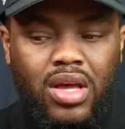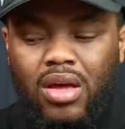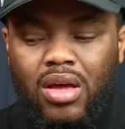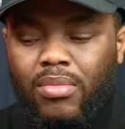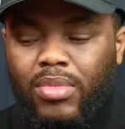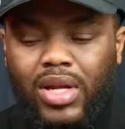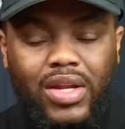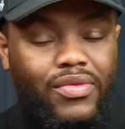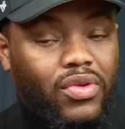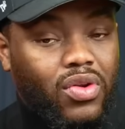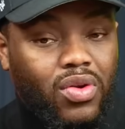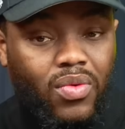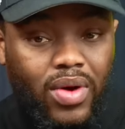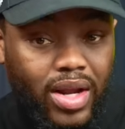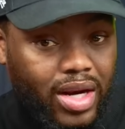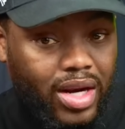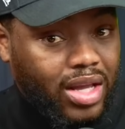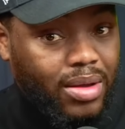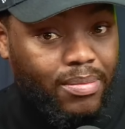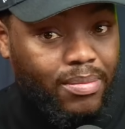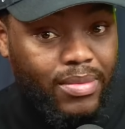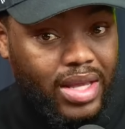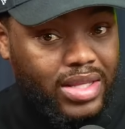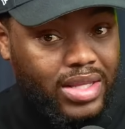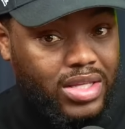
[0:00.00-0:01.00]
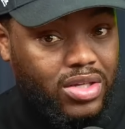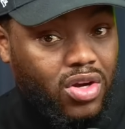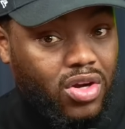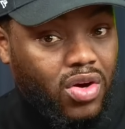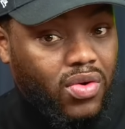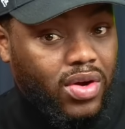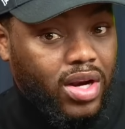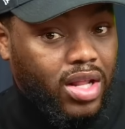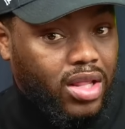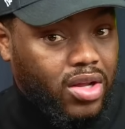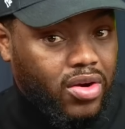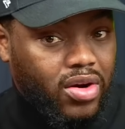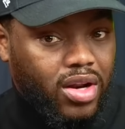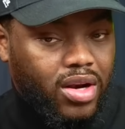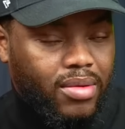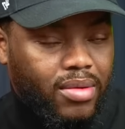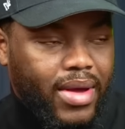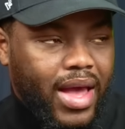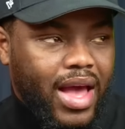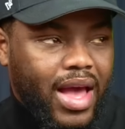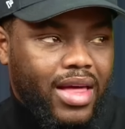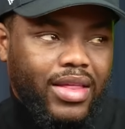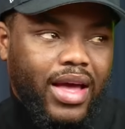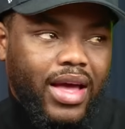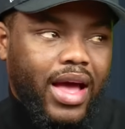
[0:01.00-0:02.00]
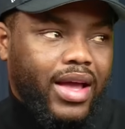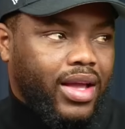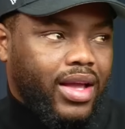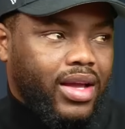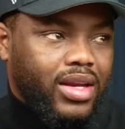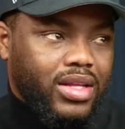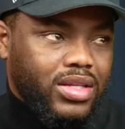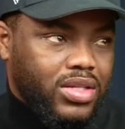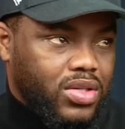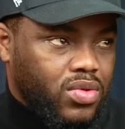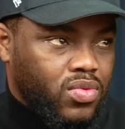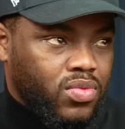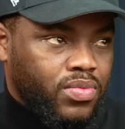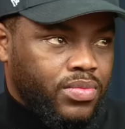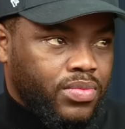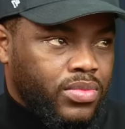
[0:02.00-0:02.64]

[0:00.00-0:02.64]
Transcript: But if you don't want to commit to going to learning the math, I get it too.